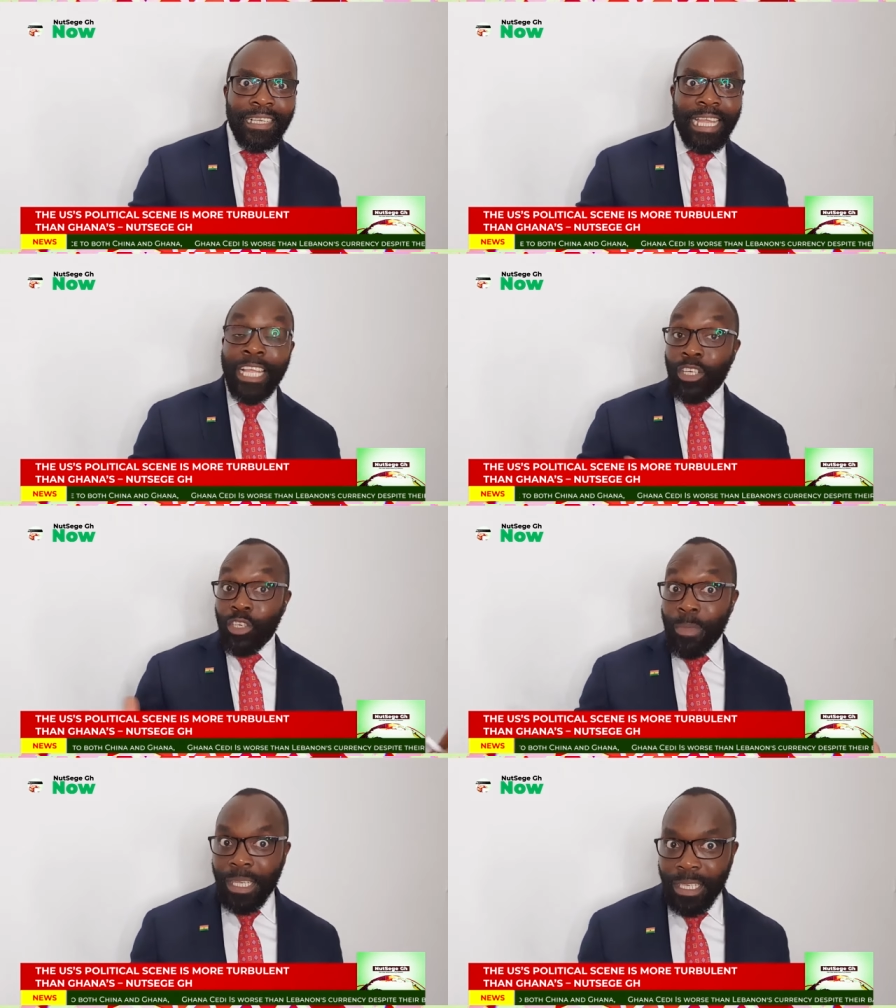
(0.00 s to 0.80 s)

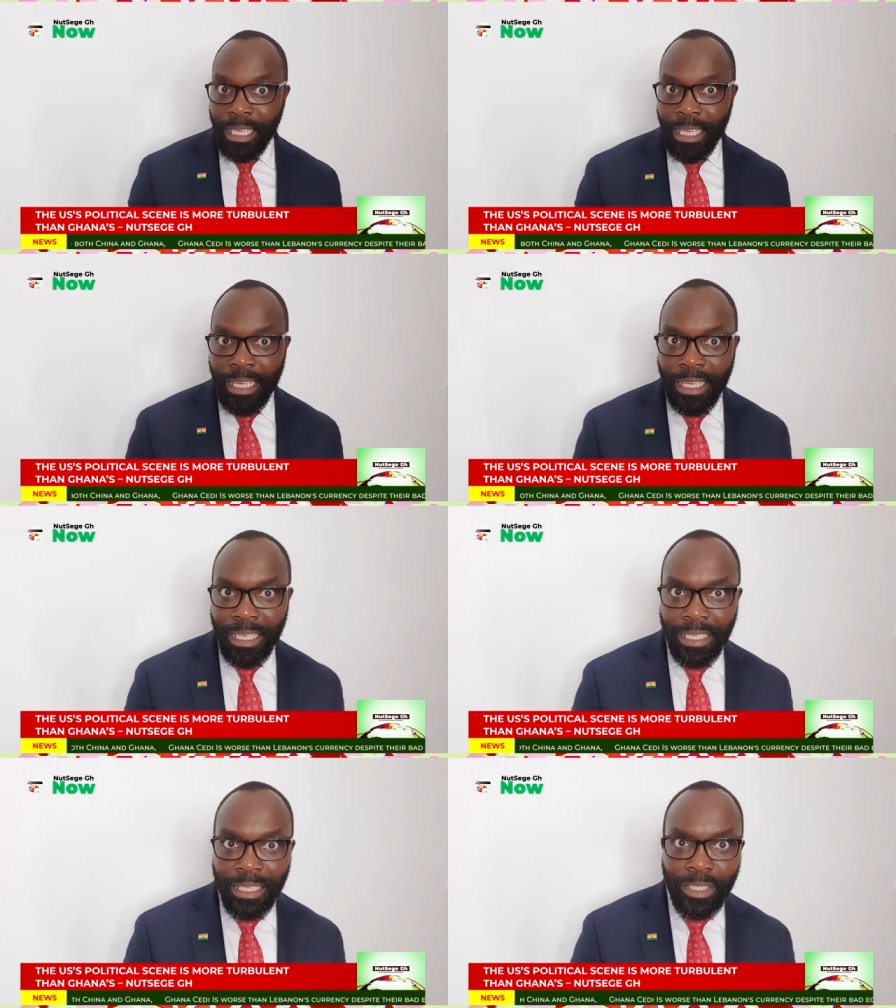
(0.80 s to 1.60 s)
economically,
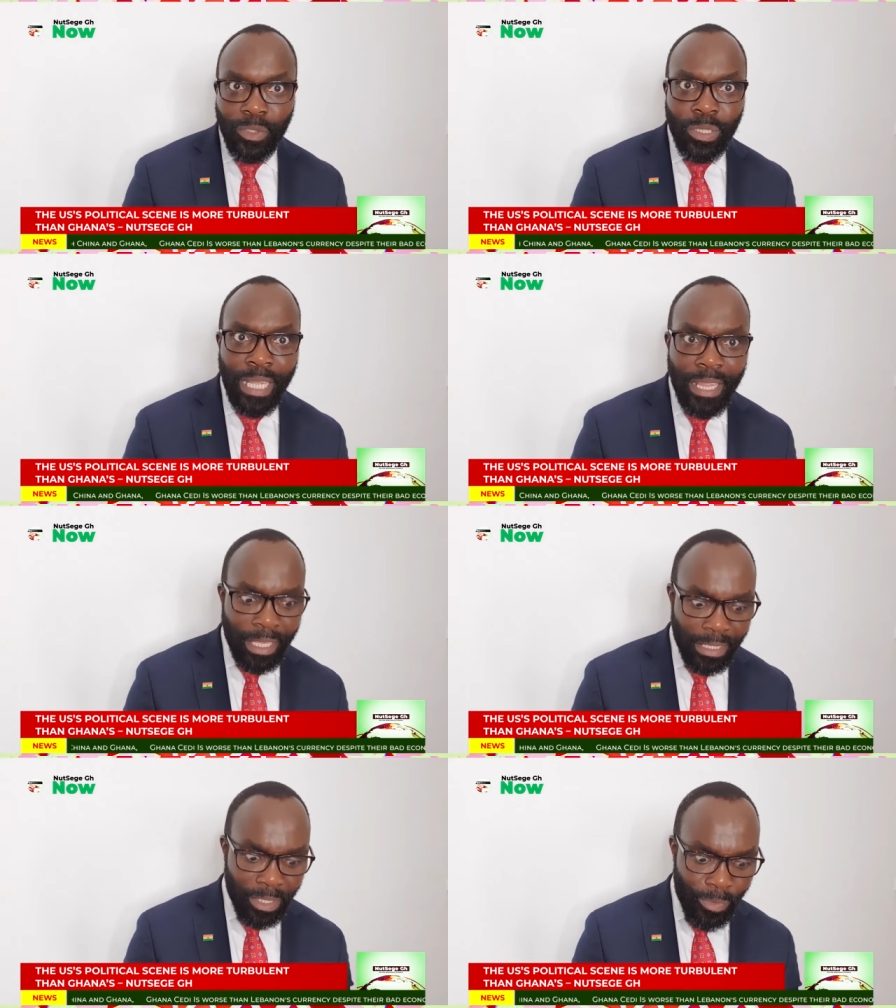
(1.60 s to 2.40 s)
to turn
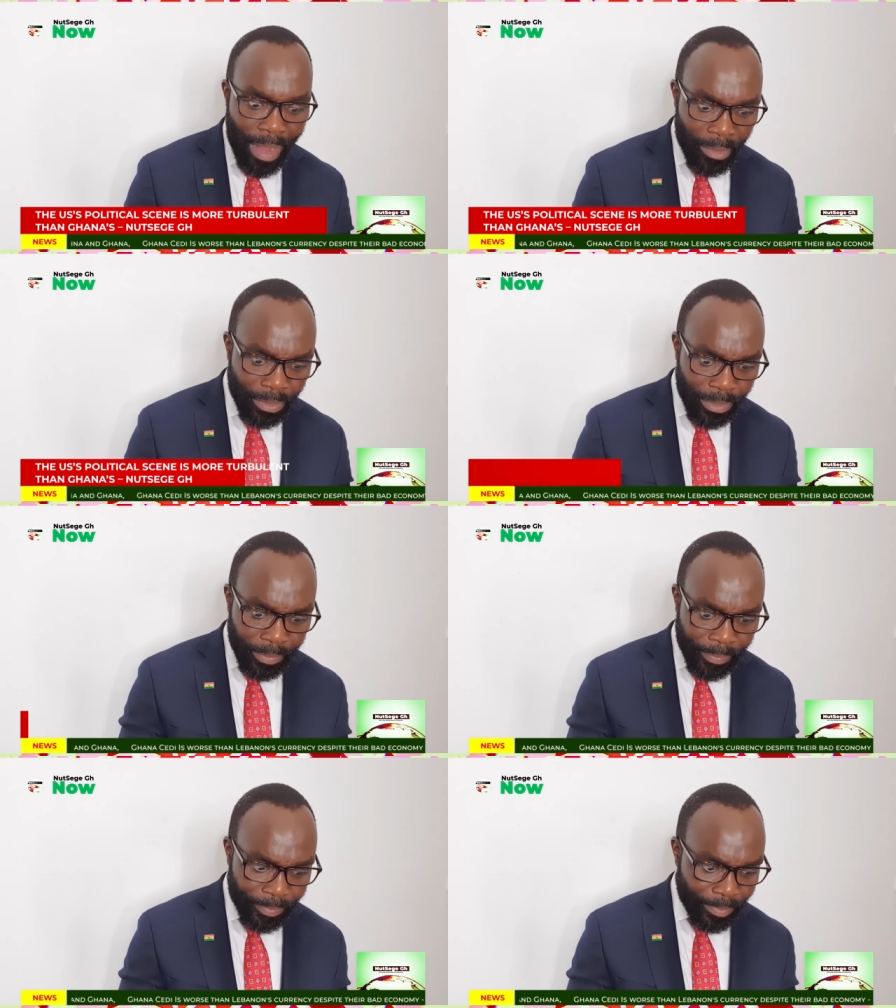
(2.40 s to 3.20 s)
things around,
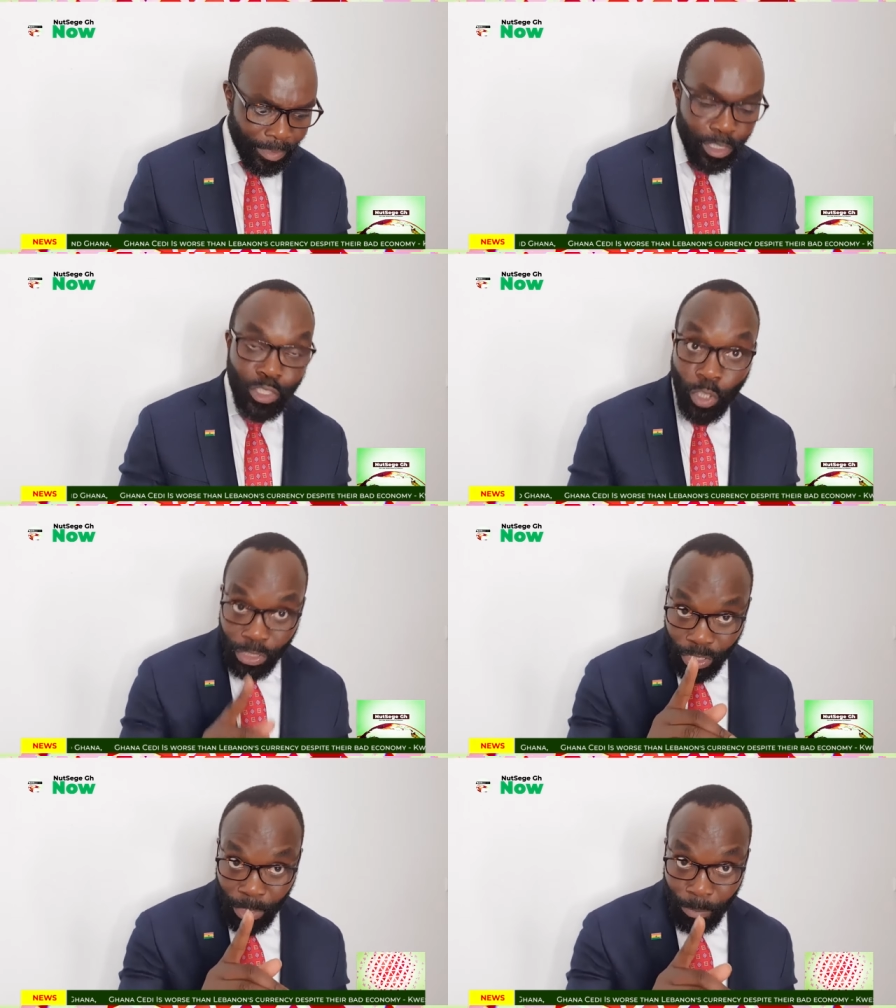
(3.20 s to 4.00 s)

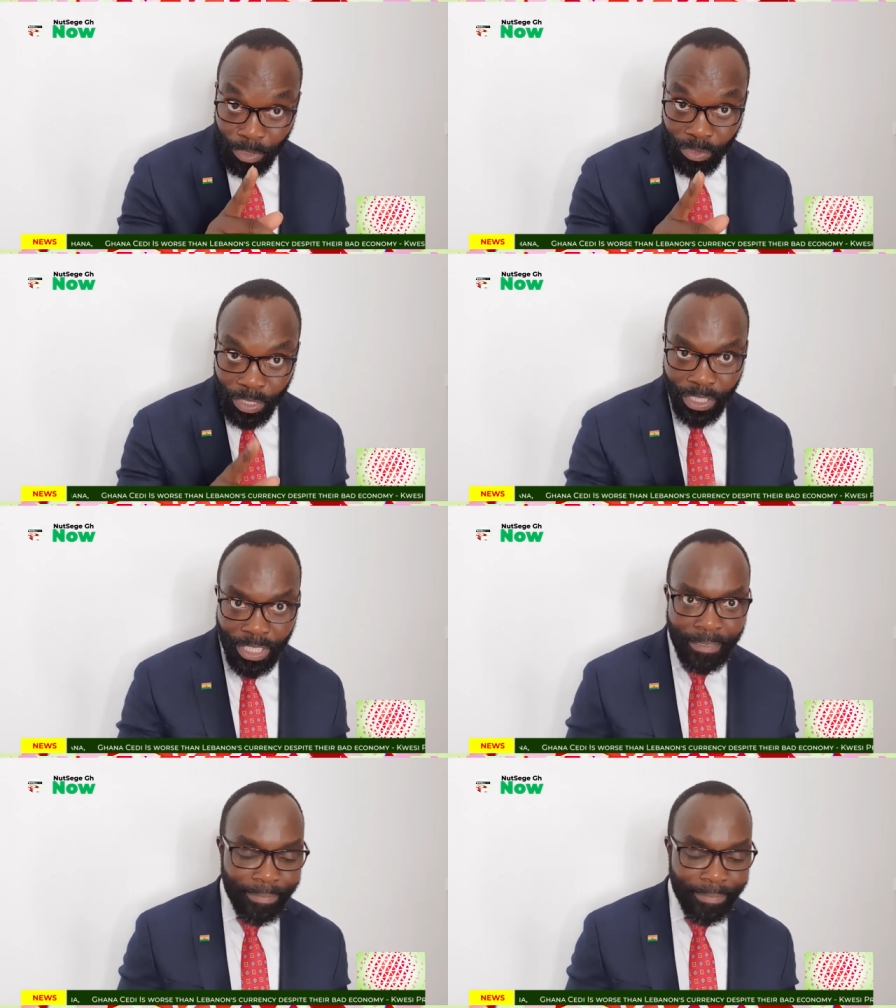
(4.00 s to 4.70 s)
not a demonstration.